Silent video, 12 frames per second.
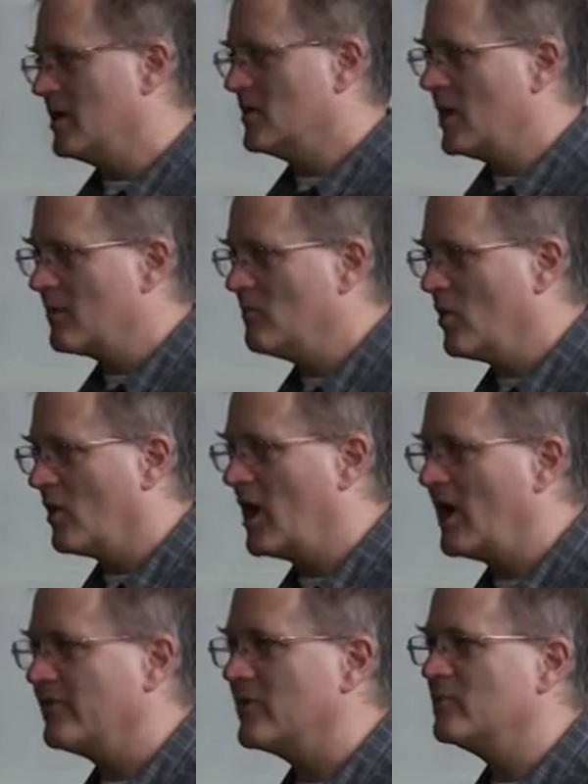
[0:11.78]
Not more
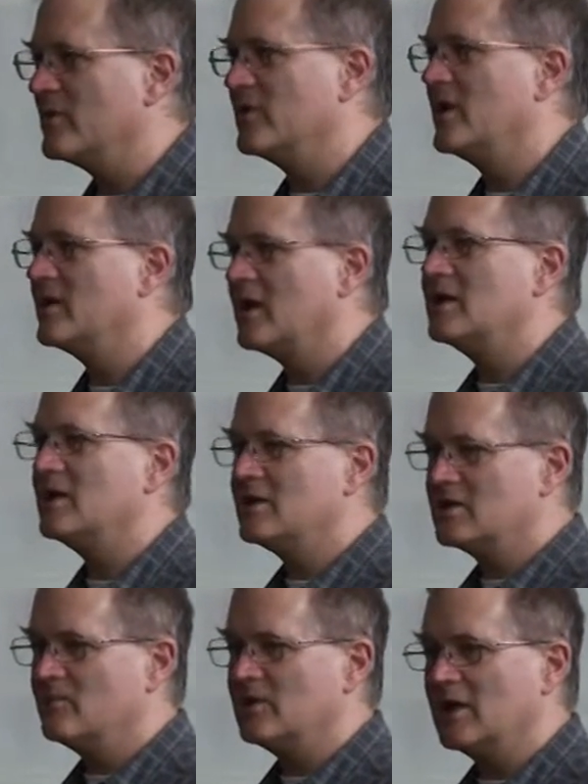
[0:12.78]
often, but then they
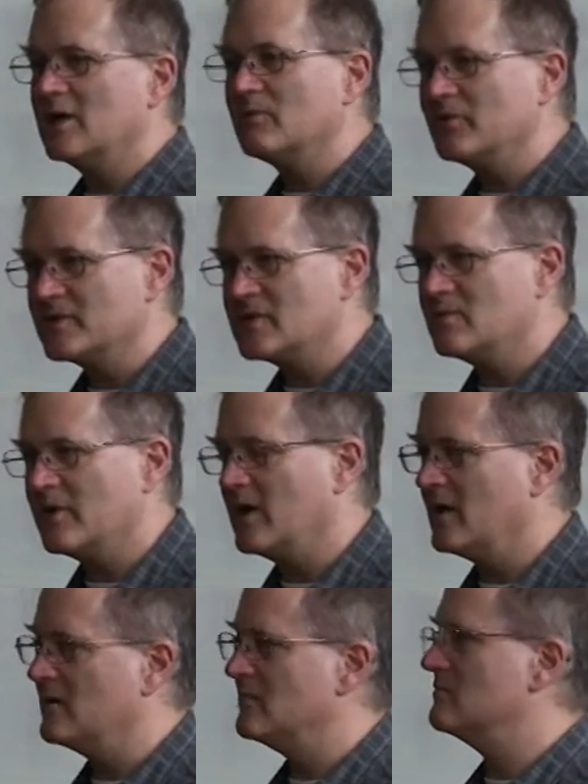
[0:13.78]
need to be able to
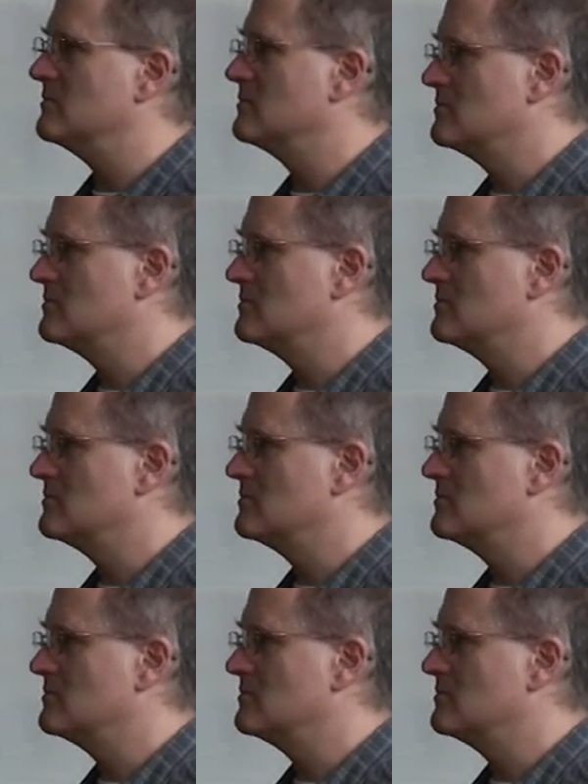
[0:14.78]
spend